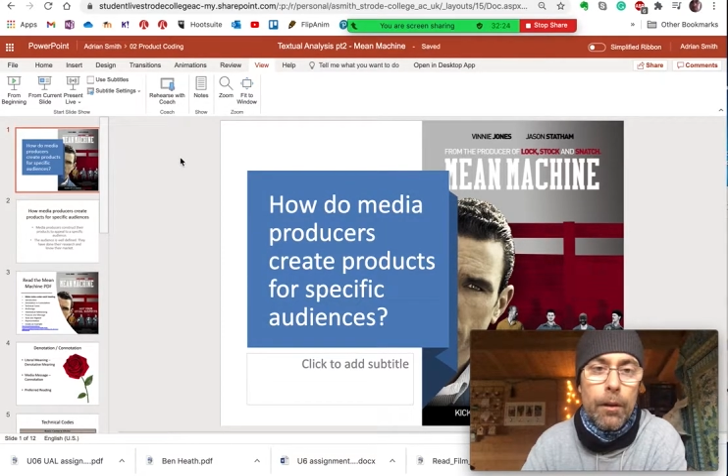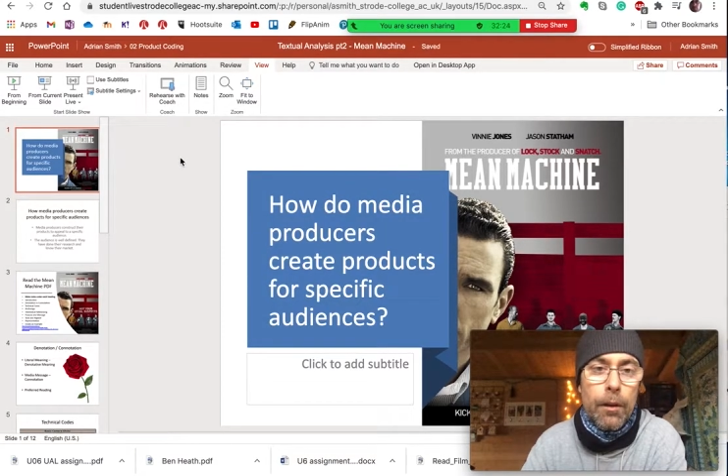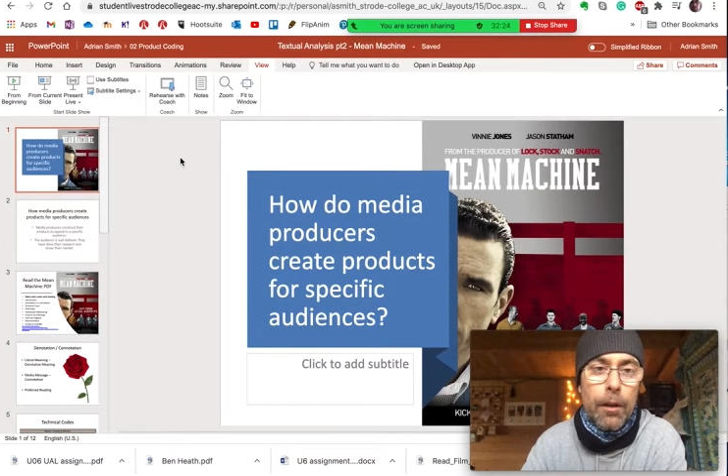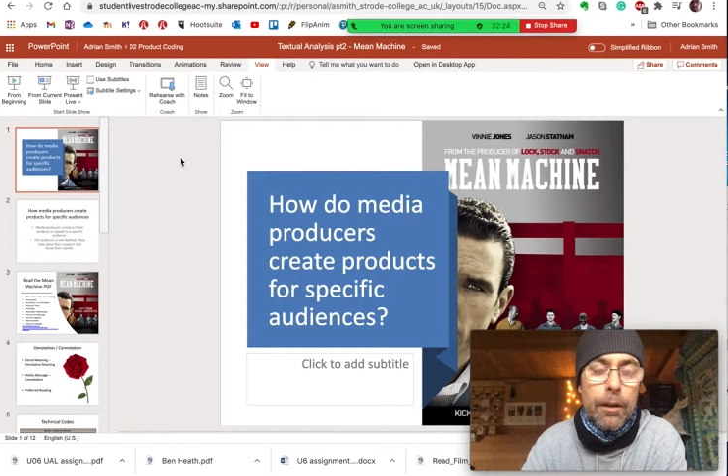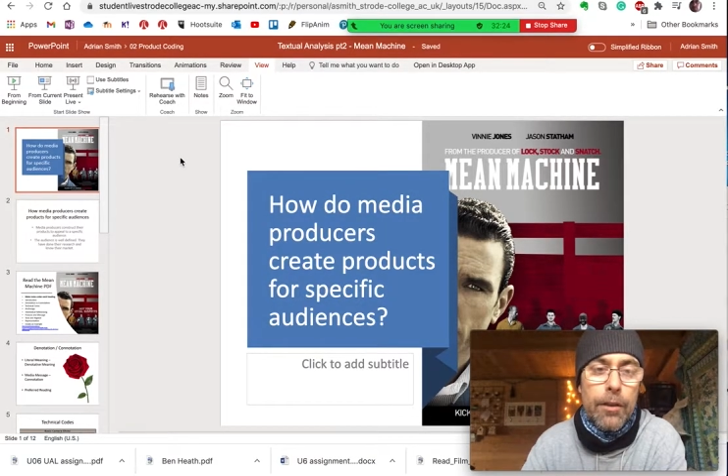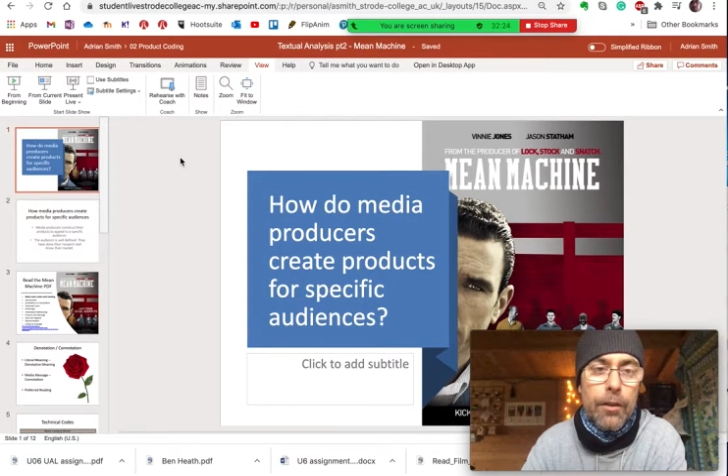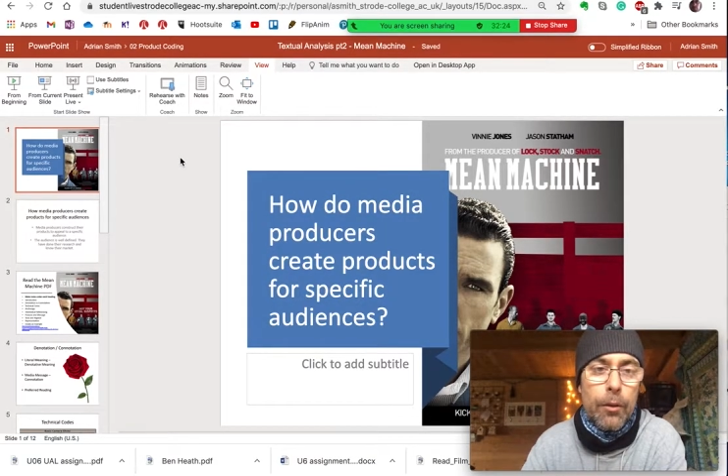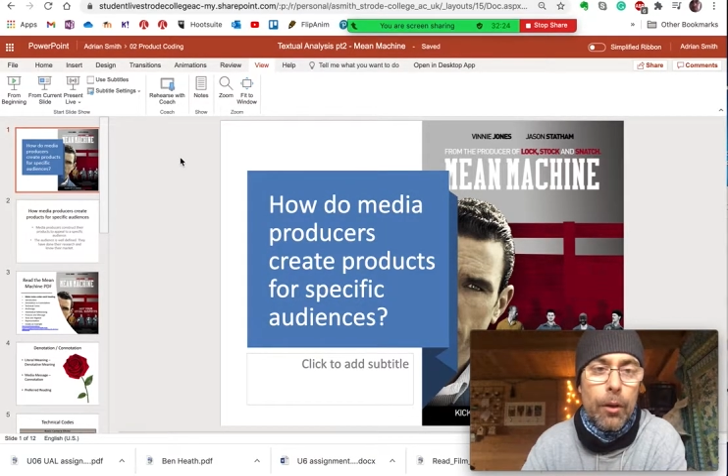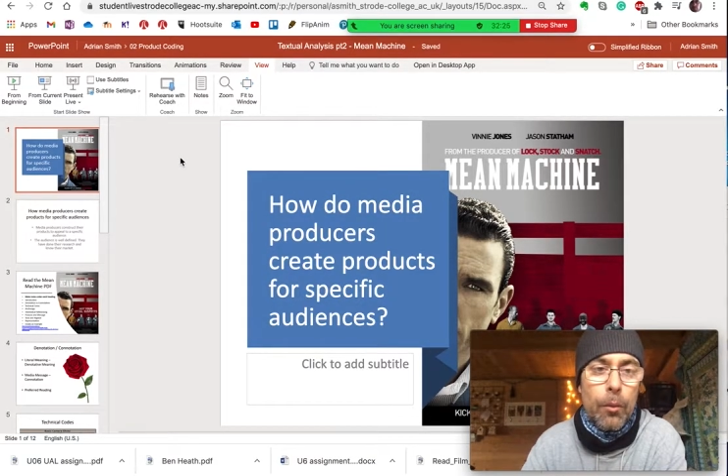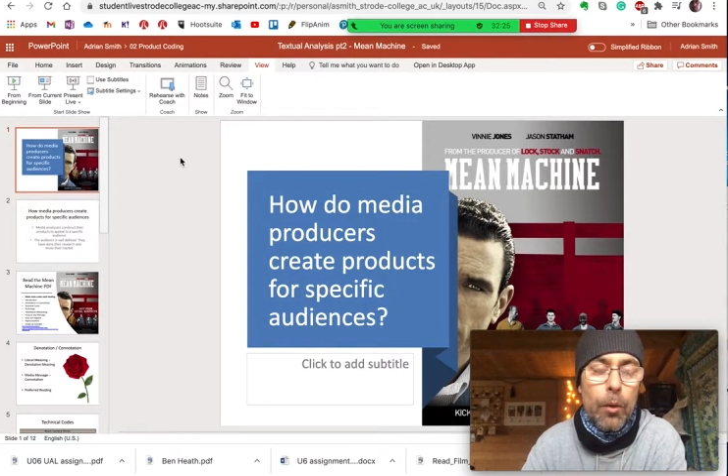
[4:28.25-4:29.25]
it's still
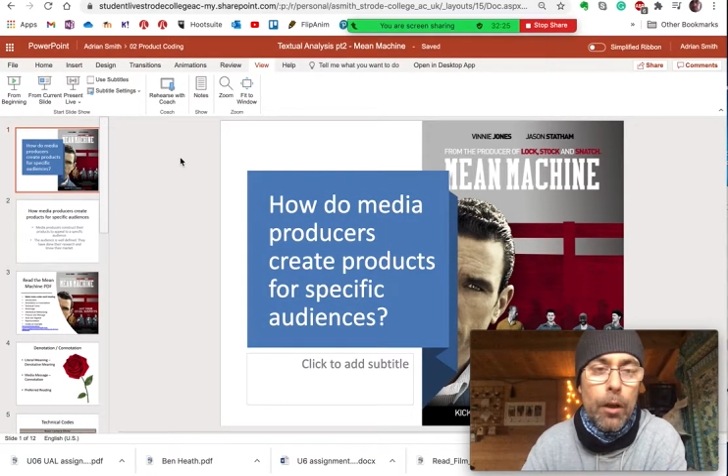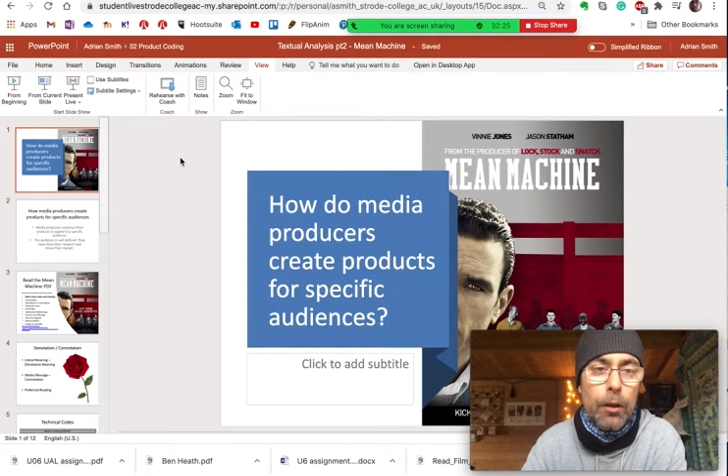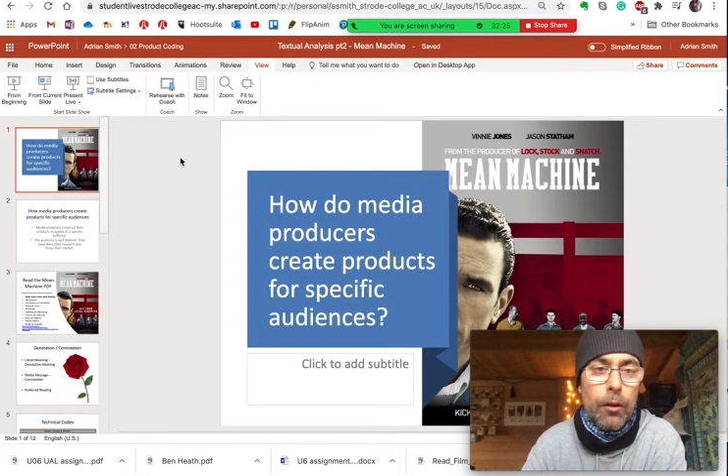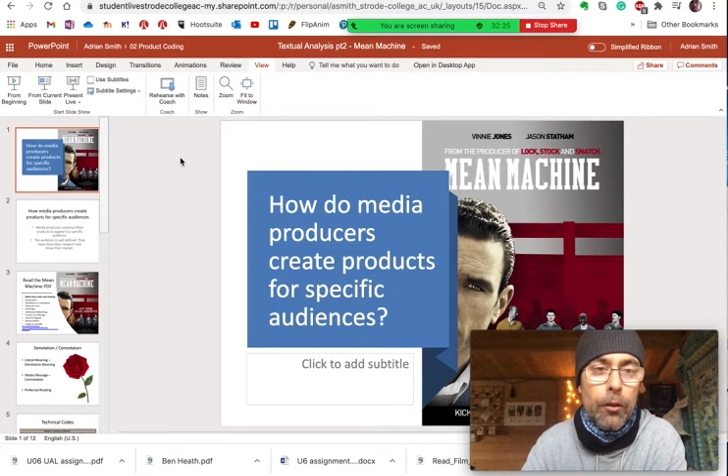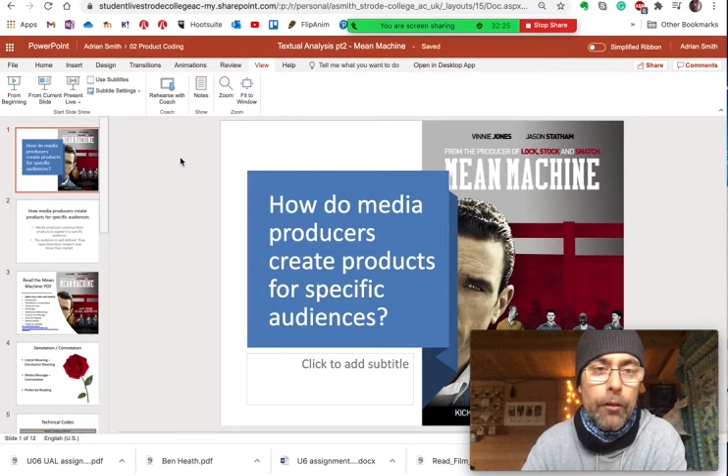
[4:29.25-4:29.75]
going to work on the